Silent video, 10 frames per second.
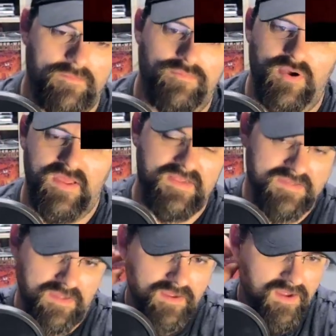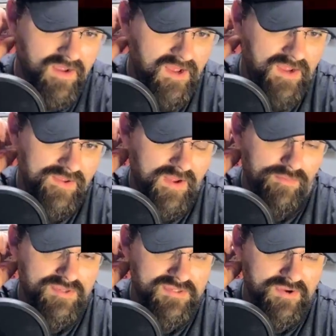pretty easily. A couple
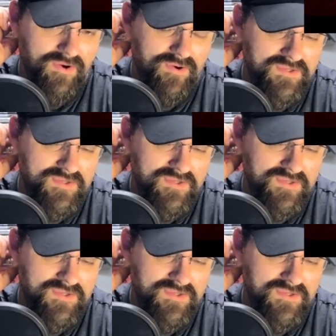of screws.